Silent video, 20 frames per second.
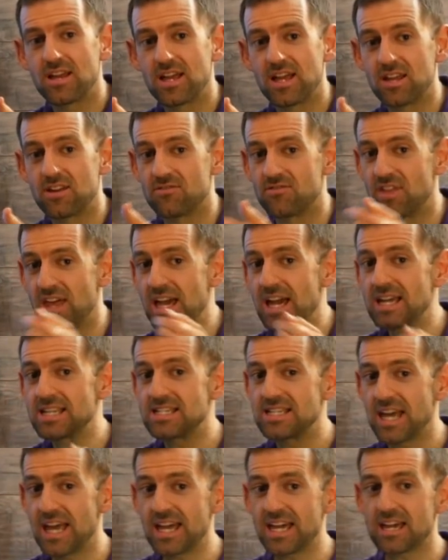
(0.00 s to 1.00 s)
and if they
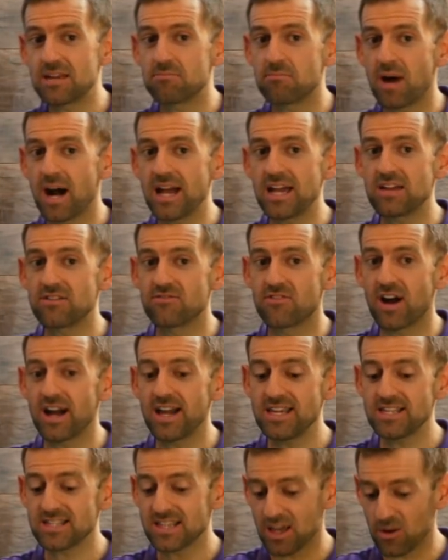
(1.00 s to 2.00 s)
had taken my
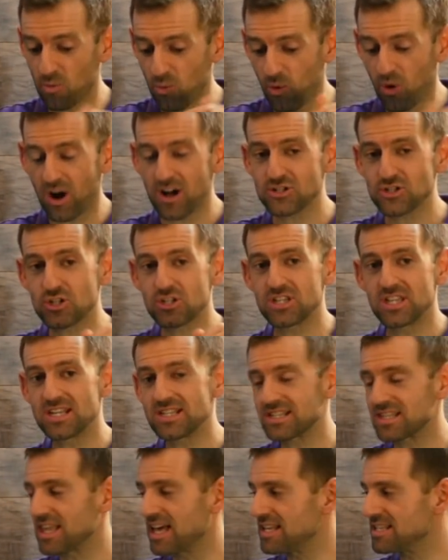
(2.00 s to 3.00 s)
advice and watched
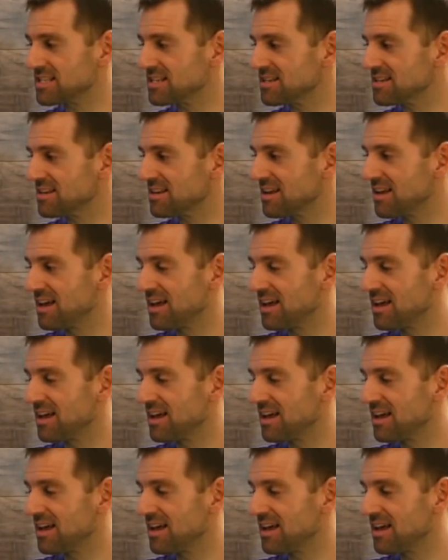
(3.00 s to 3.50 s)
this lesson,